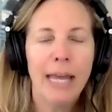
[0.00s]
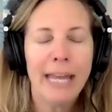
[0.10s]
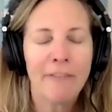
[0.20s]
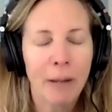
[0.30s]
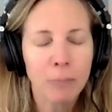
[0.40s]

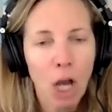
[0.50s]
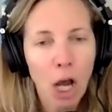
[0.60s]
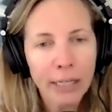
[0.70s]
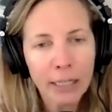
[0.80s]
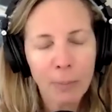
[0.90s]
if I'm
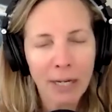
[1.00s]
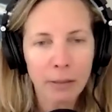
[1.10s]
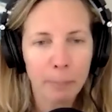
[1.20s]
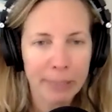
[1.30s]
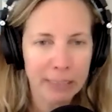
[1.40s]
talking about
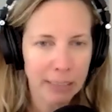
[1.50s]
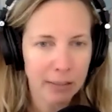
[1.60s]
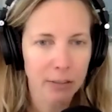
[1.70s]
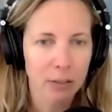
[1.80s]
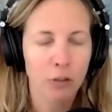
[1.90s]
the business
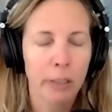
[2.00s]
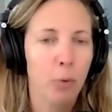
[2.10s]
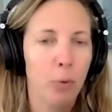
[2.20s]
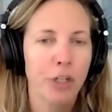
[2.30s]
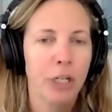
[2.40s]
consultant
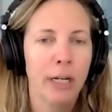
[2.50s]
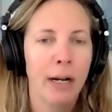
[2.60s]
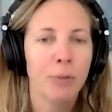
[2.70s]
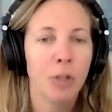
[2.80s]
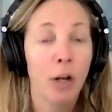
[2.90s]
portion and
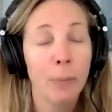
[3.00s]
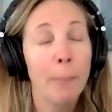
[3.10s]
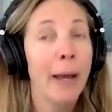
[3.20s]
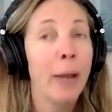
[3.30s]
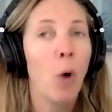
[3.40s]
I'm talking about
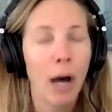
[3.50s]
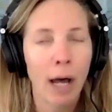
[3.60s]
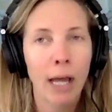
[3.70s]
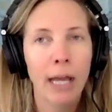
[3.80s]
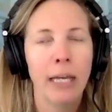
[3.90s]
my
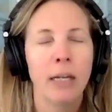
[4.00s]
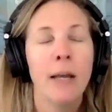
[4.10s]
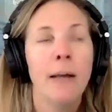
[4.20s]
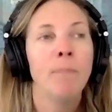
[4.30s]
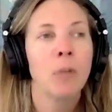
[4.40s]
why and
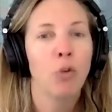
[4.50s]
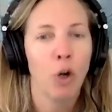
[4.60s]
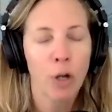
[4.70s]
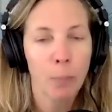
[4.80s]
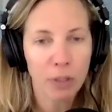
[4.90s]

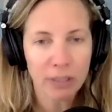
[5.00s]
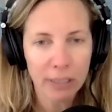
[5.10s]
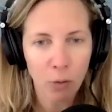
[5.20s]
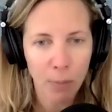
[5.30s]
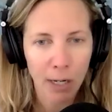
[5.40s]
growing up with a
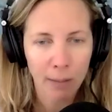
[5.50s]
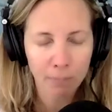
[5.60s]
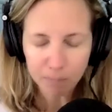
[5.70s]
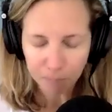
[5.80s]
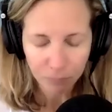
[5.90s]
single mom,